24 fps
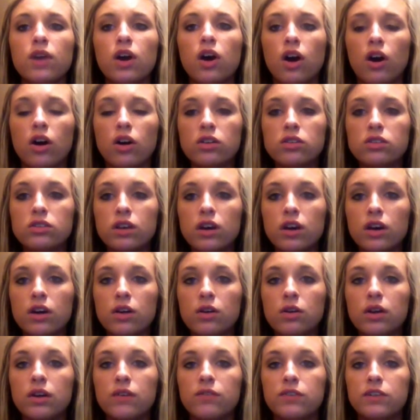Also,
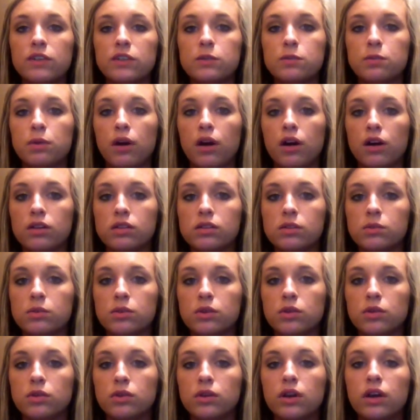if it's
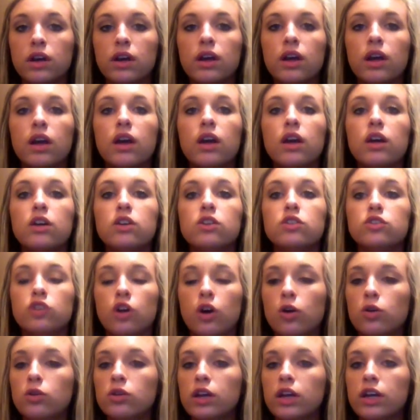possible,
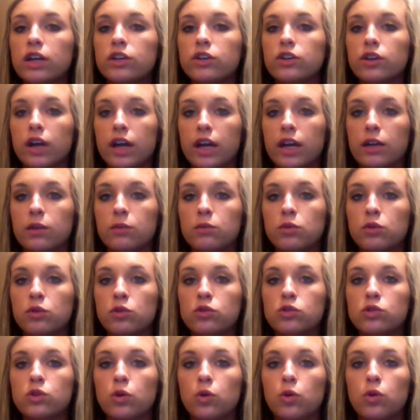don't let your
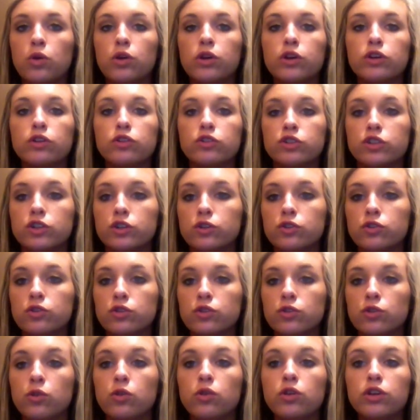animals or your
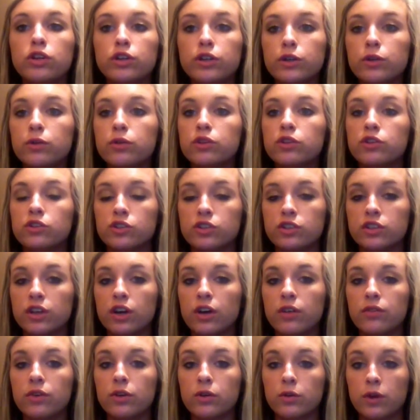children or you and
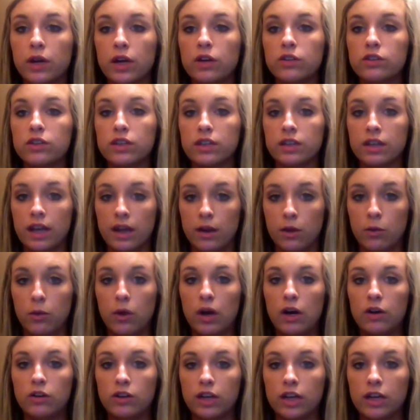yourself around a
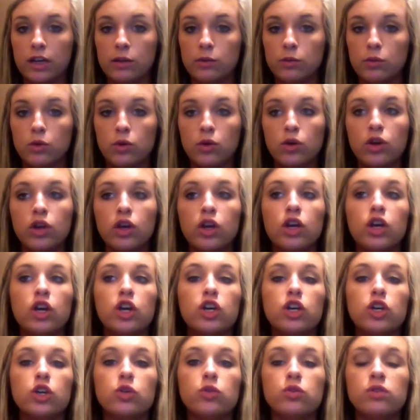wild animal.
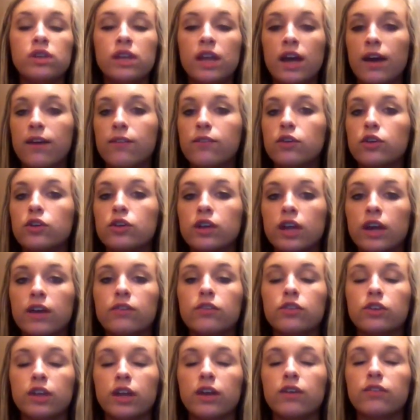You never
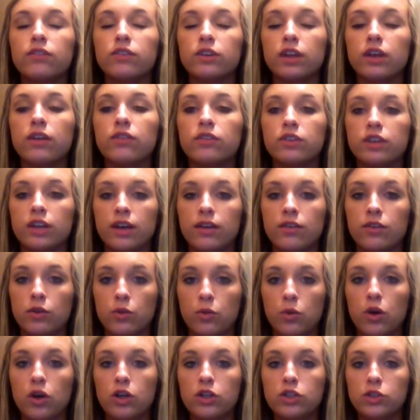
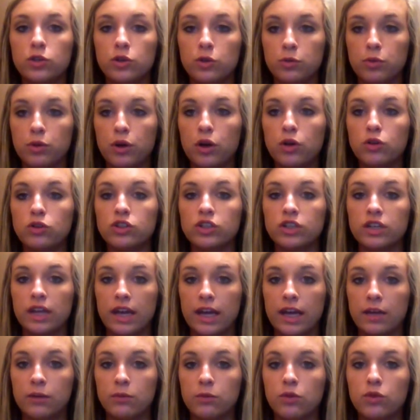want to approach an
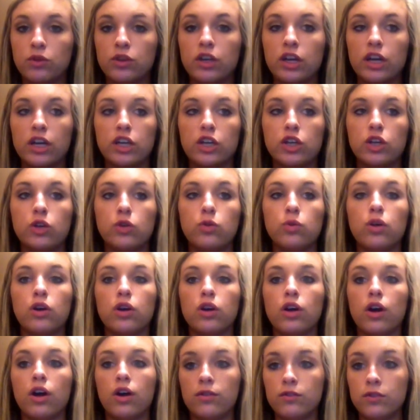animal that you are
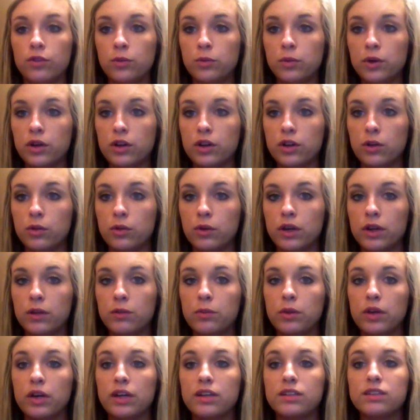unfamiliar with
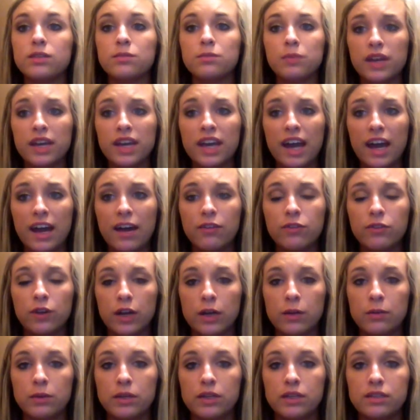because it may have
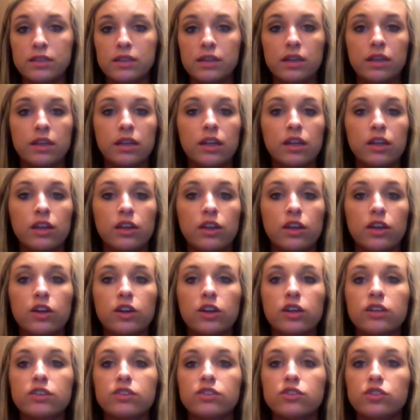rabies, and
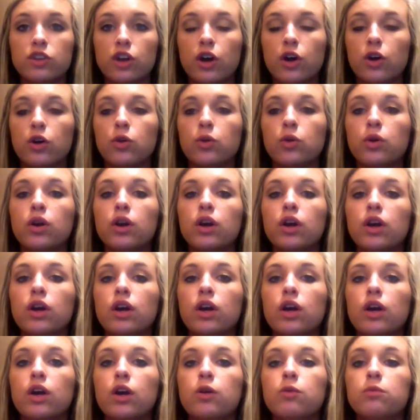there's no
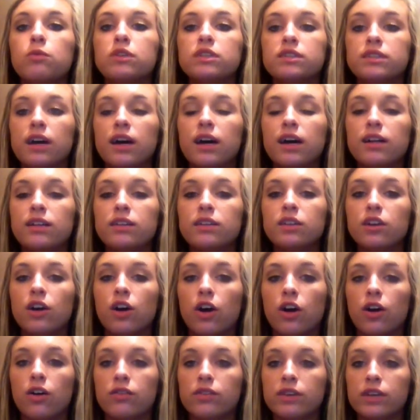
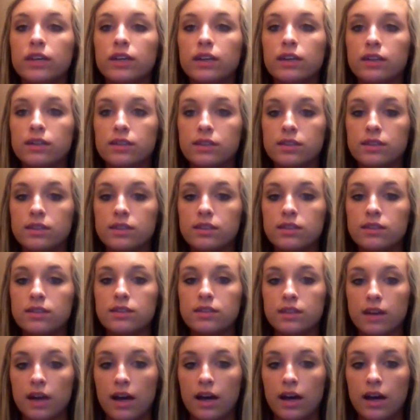obvious
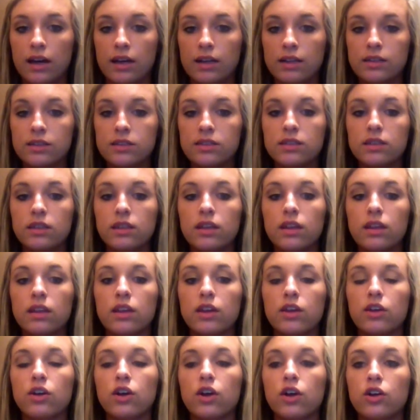signs,
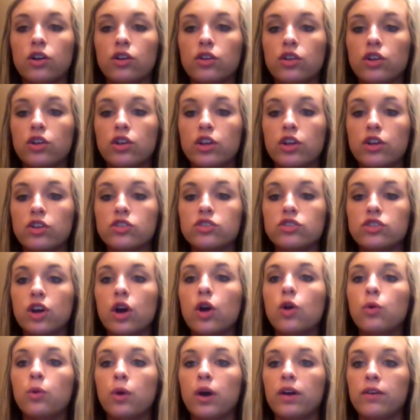there's
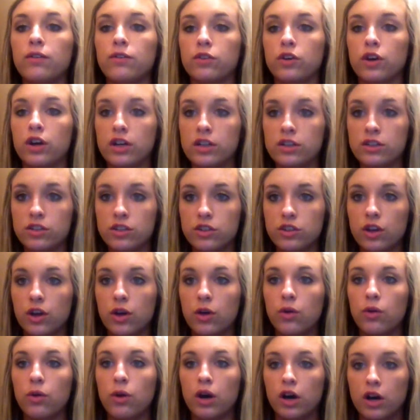no way for us to
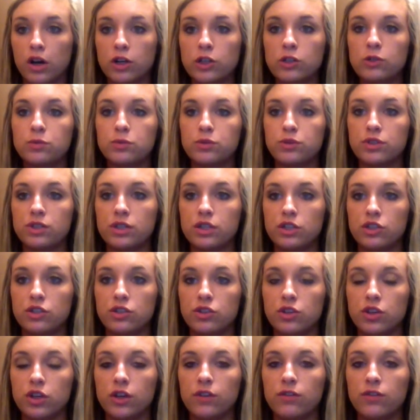know 100%
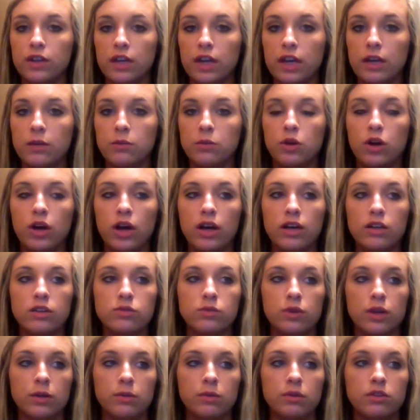sure if an animal has
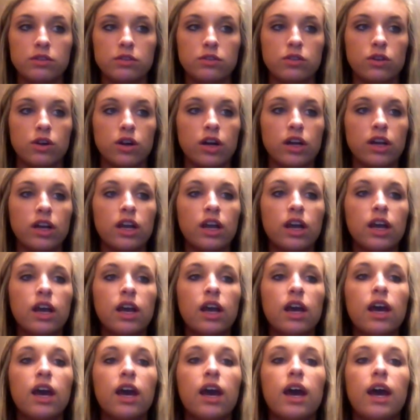rabies or not.
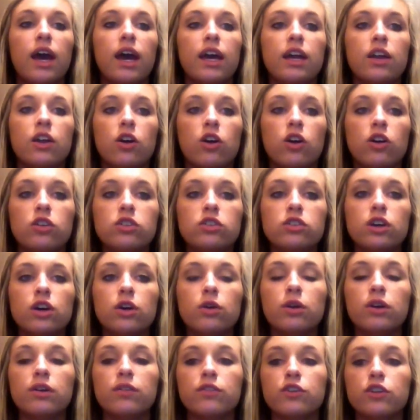And also,
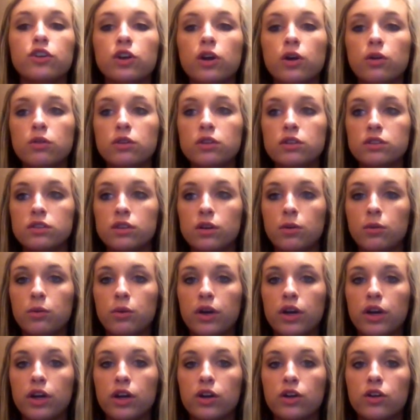if you're going
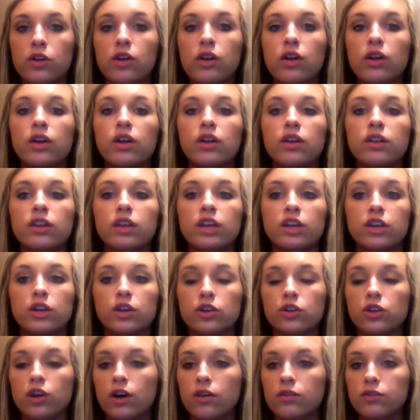somewhere that you're
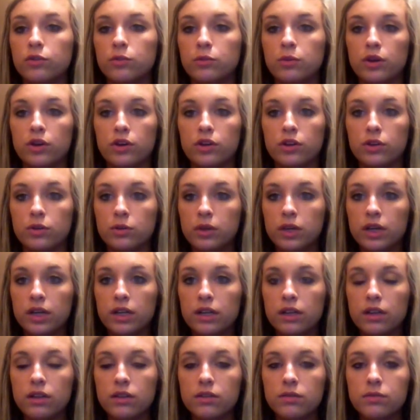not familiar with,